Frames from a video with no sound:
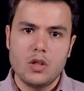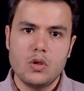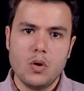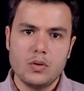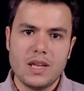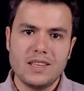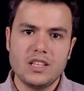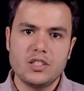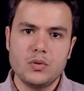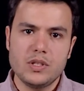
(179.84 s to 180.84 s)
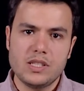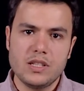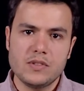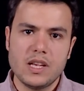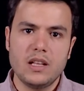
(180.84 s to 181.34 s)
note that it
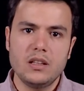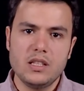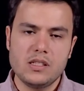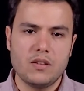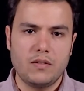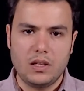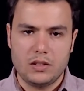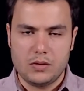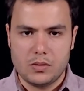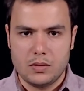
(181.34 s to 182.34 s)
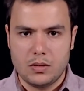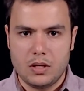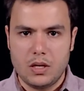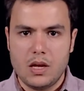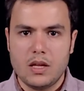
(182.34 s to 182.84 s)
receives a list of values.
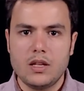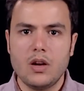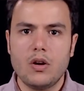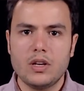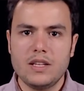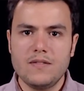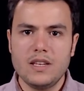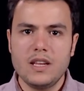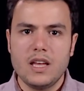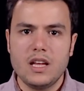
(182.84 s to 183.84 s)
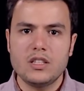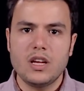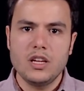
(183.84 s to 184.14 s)
They are given in the